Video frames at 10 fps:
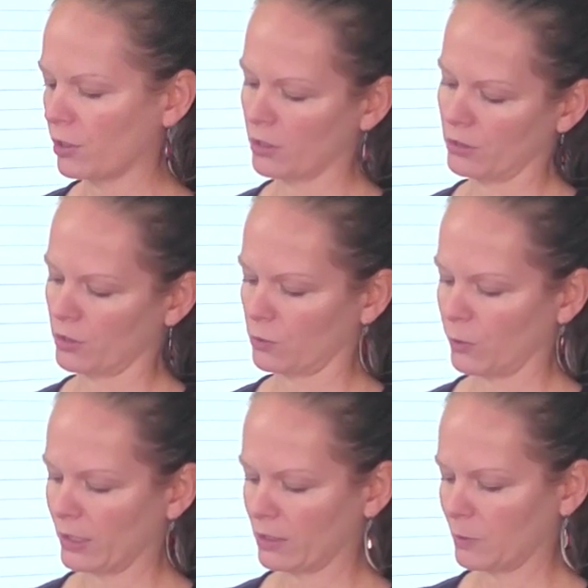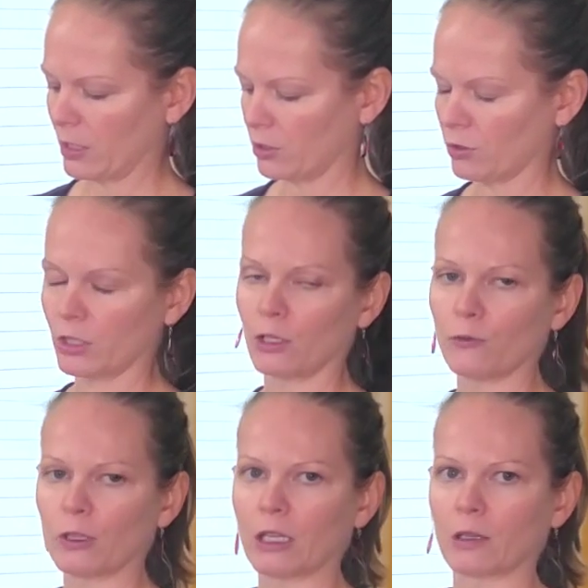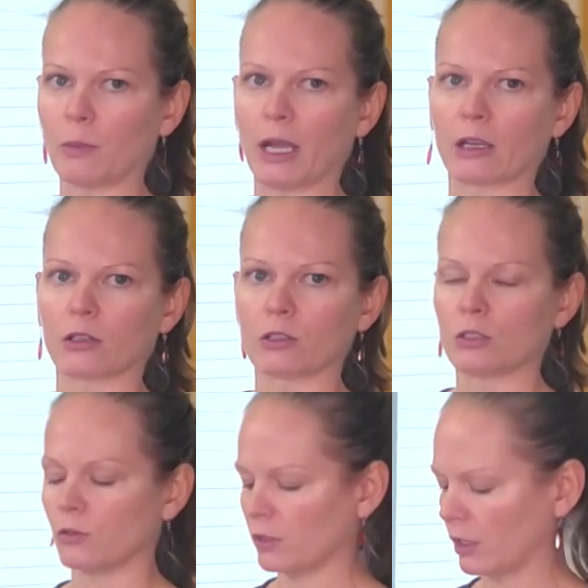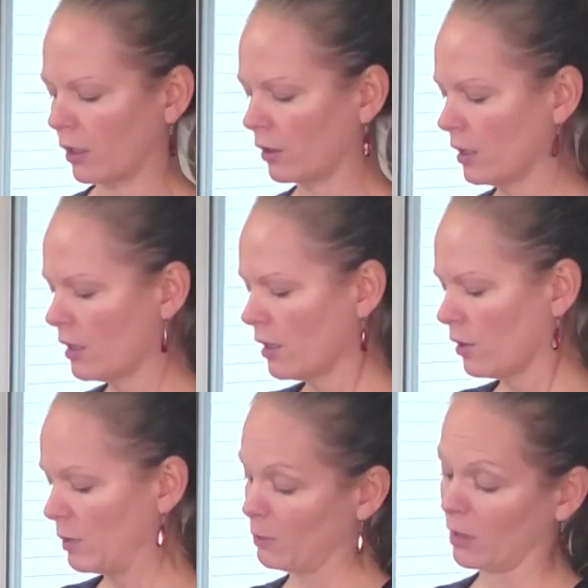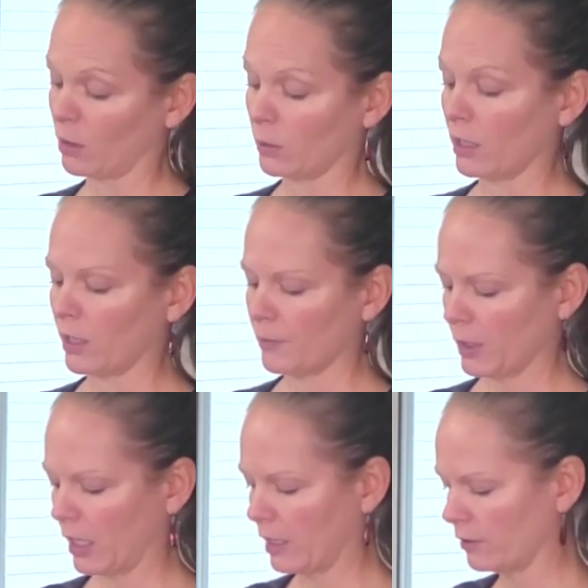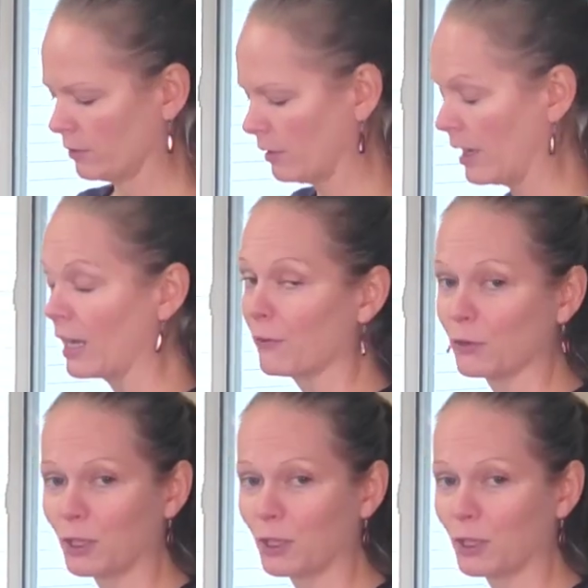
gonna just waste space you're only gonna fit like a packet or two in there maybe three and I have a